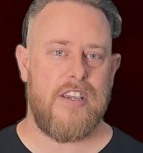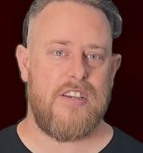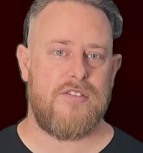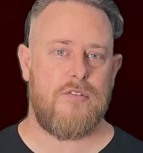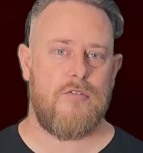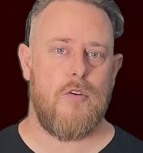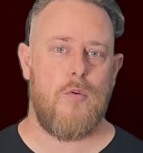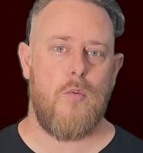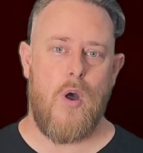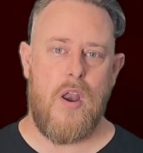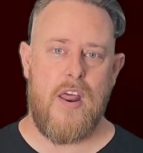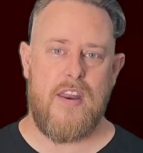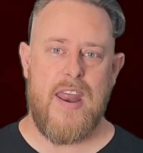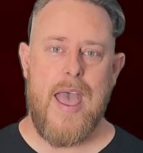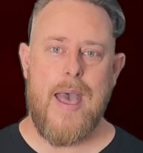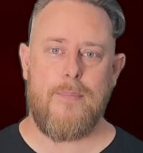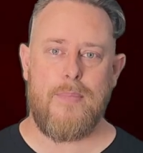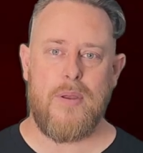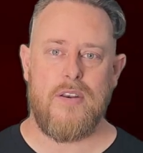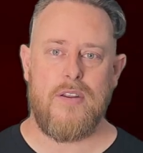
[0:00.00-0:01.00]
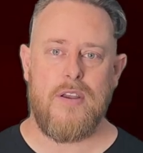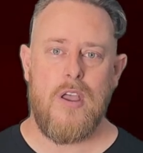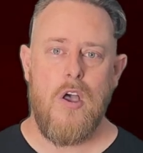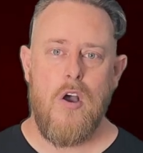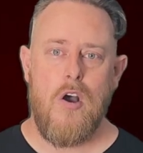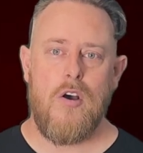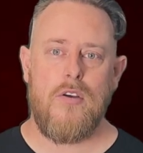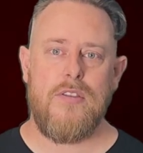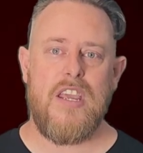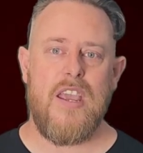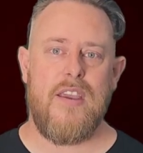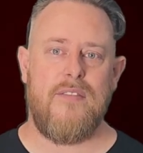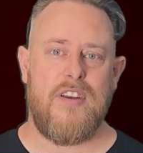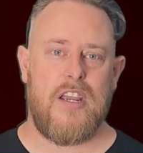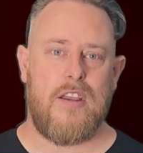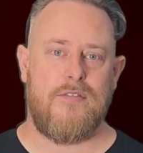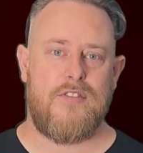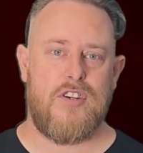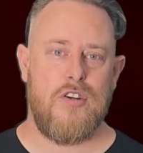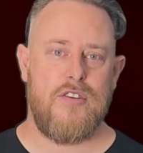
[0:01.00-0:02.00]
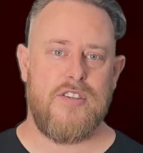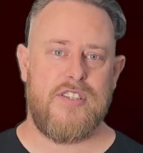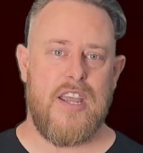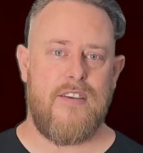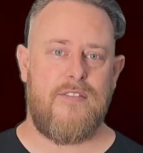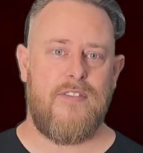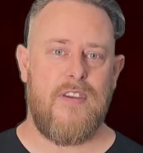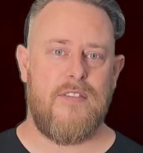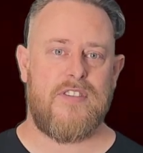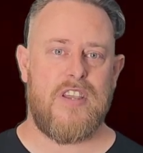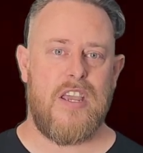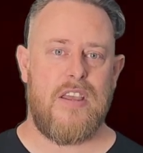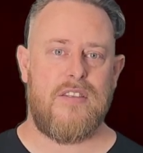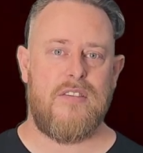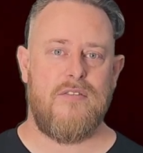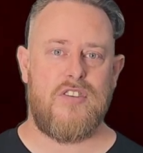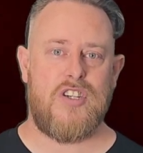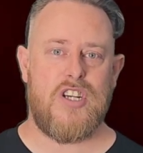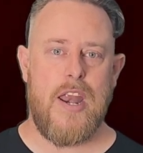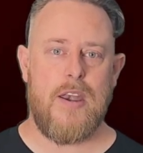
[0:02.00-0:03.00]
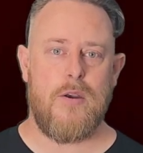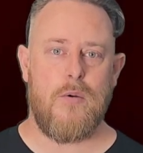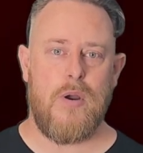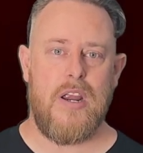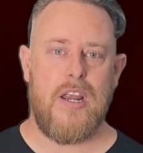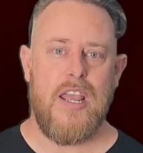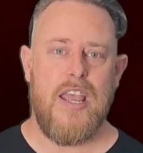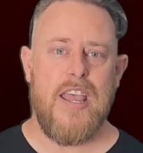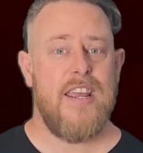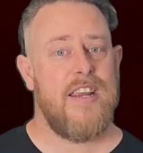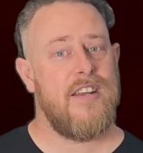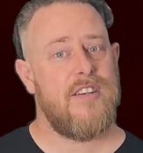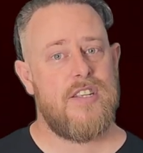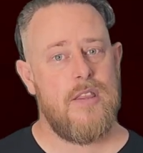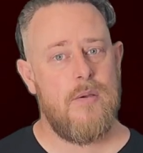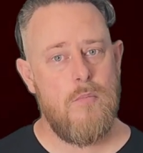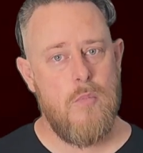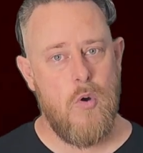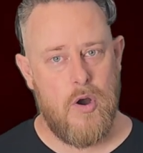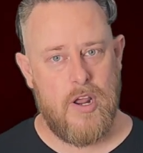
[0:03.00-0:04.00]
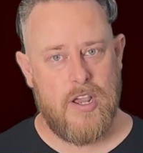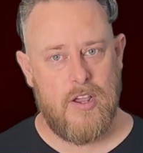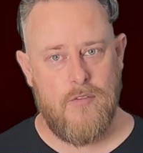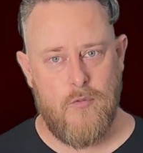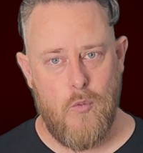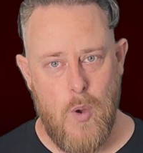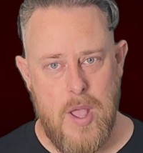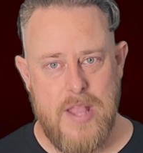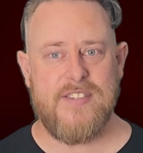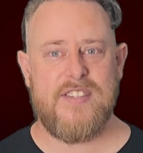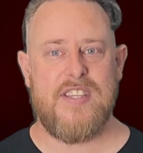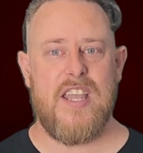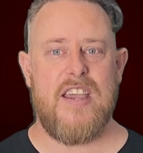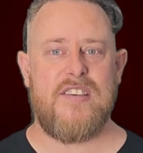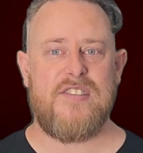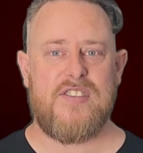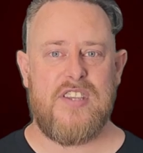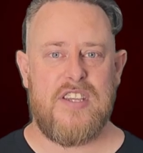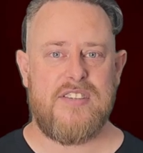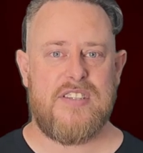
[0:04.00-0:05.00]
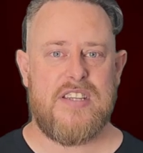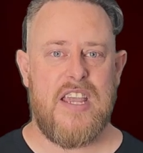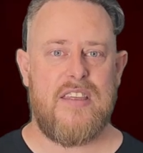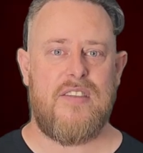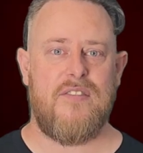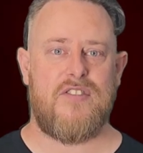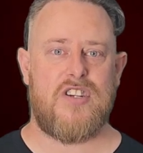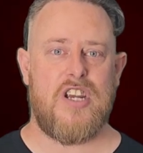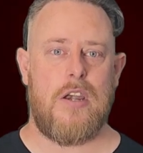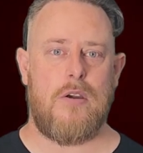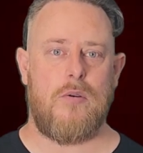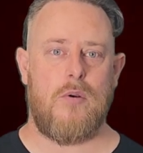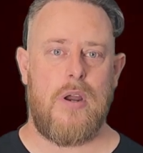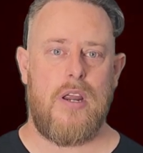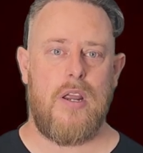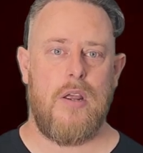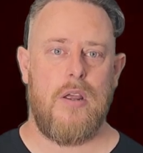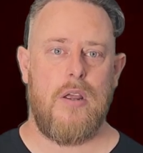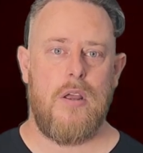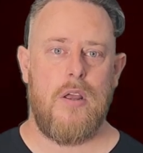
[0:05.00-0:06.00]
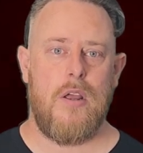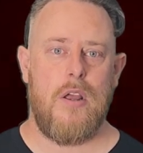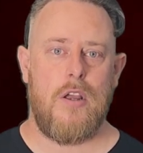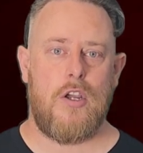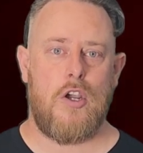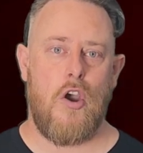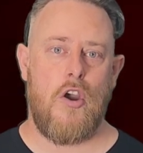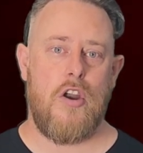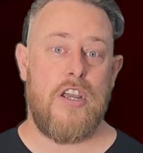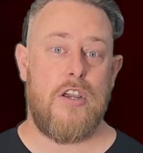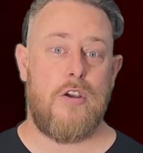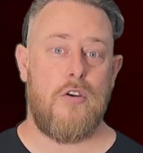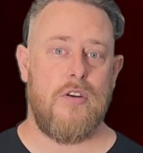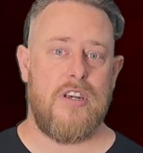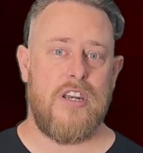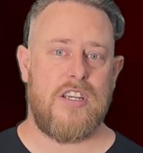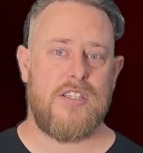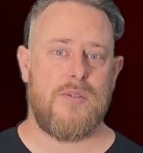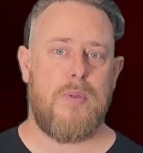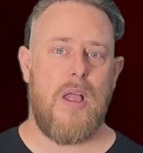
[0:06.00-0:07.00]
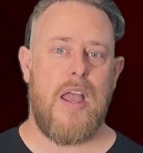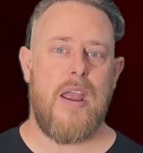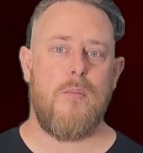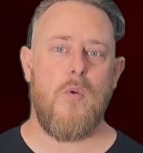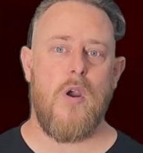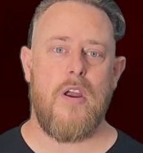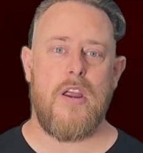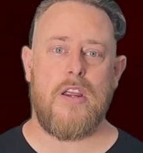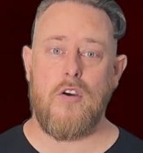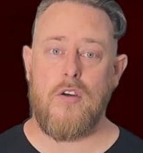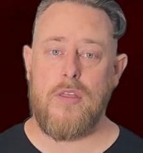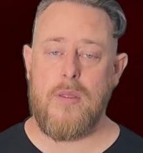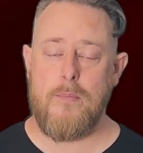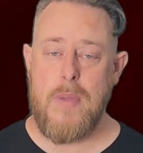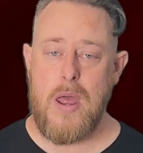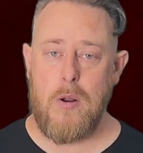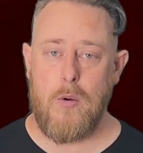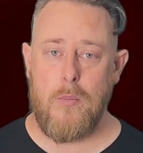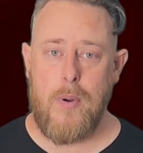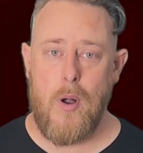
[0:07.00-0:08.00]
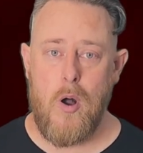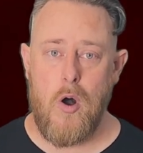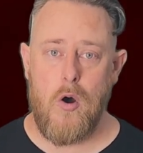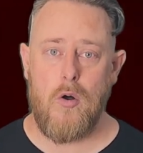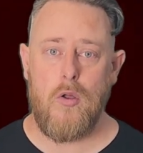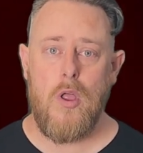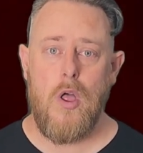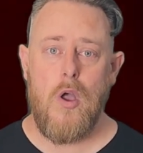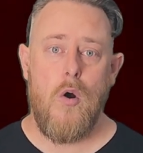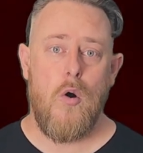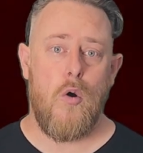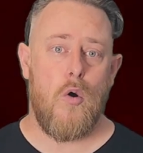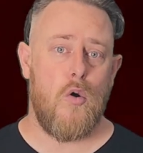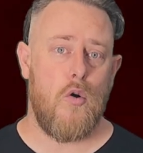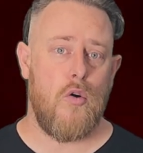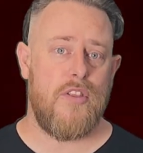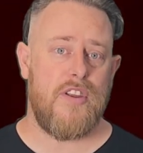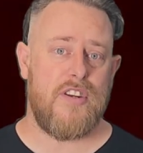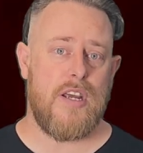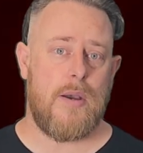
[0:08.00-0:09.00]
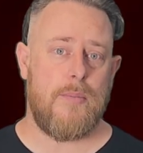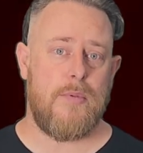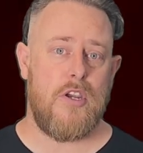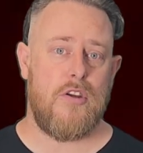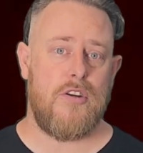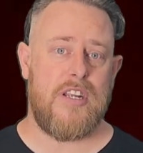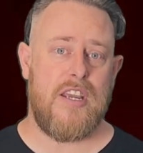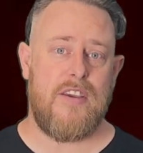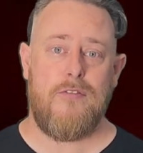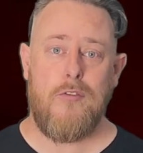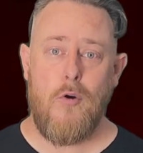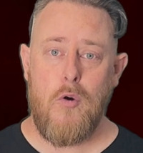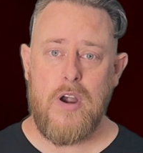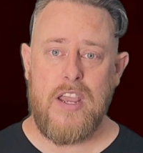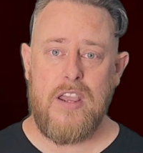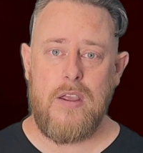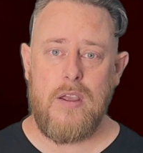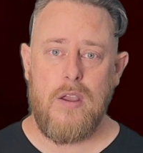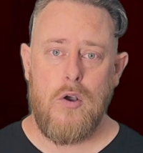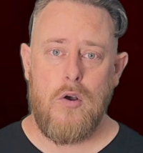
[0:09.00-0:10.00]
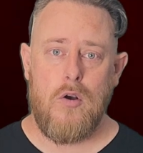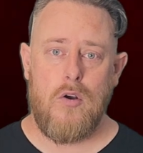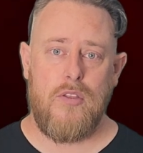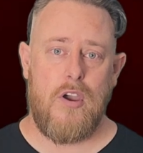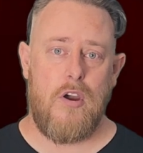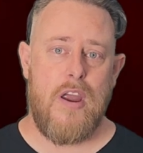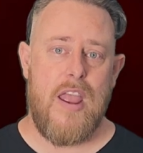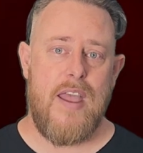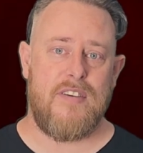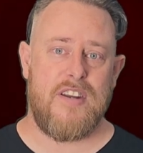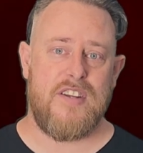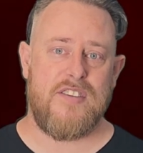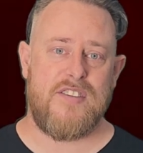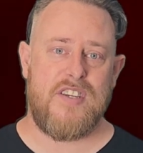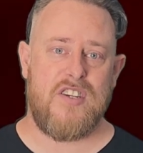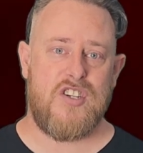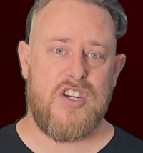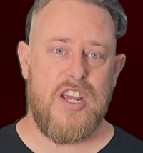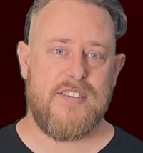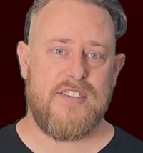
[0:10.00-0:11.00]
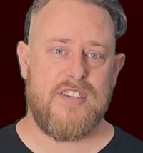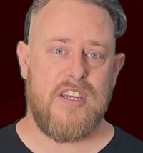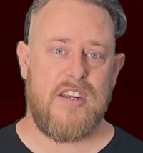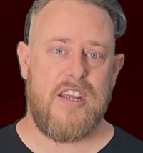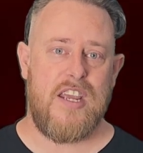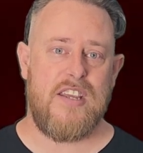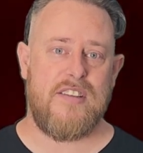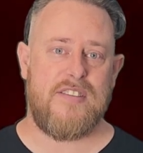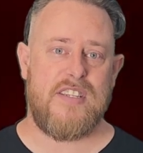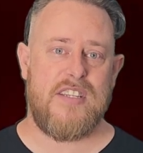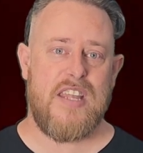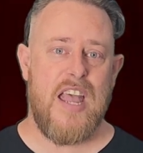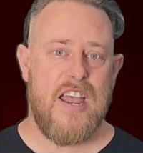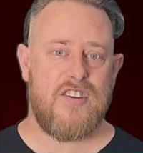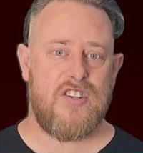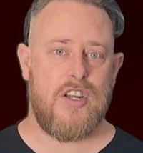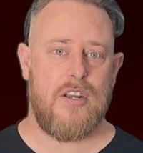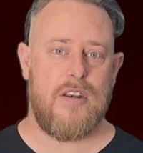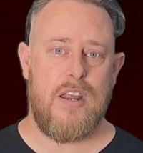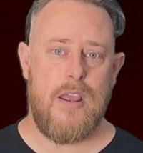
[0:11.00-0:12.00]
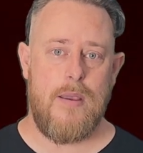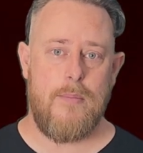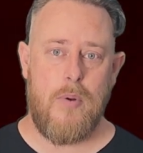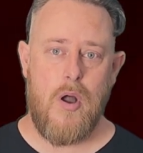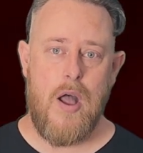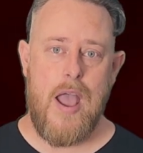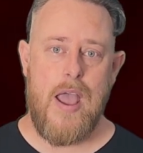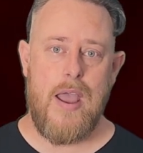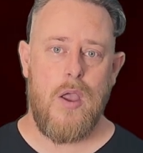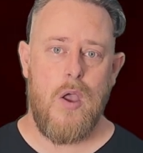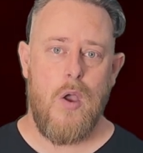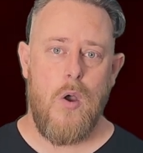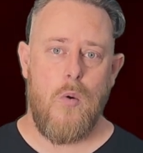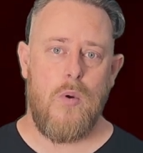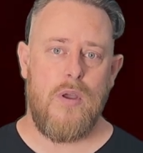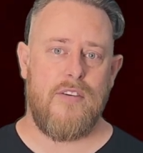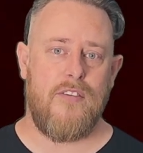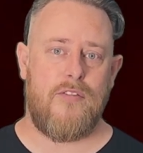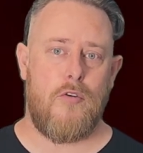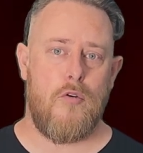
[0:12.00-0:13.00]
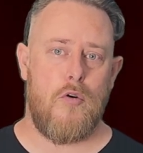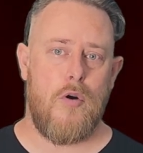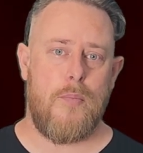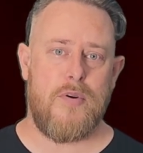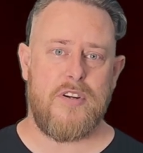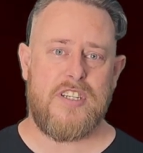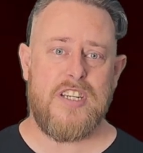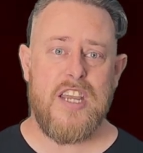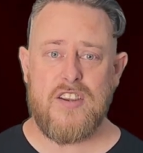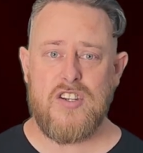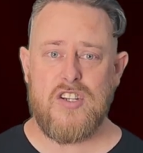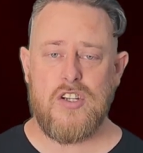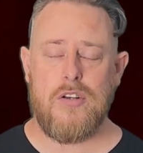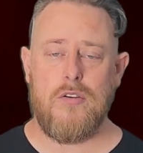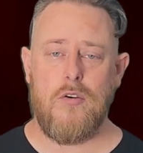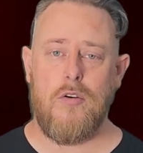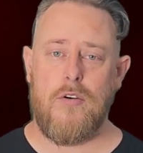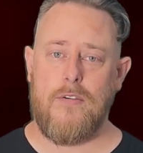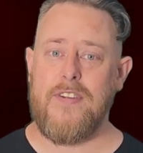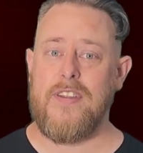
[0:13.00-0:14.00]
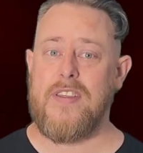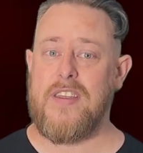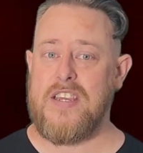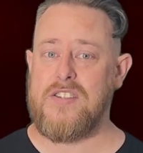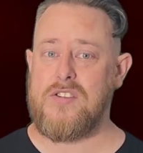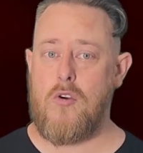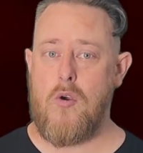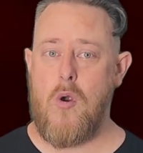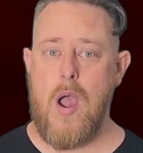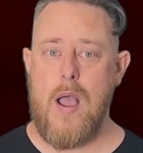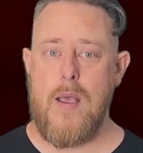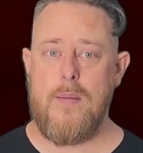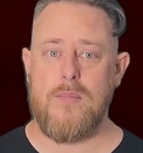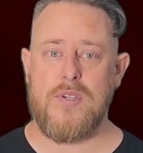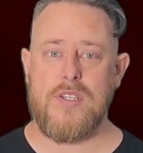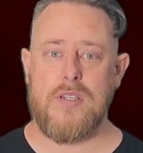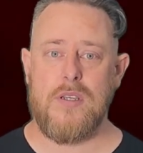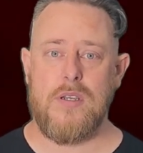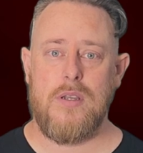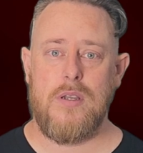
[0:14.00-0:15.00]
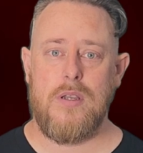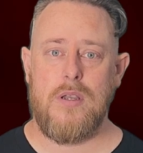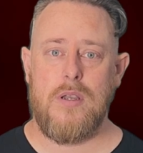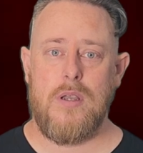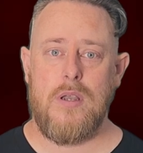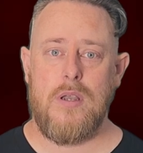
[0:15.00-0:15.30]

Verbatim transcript: police through what had happened on the evening of Tuesday 15th of January into the morning of Wednesday 16th of January. Codey couldn't explain where he got the metal pole or the WD-40, although evidence suggested he'd stashed it nearby, whether for protection or for these crimes.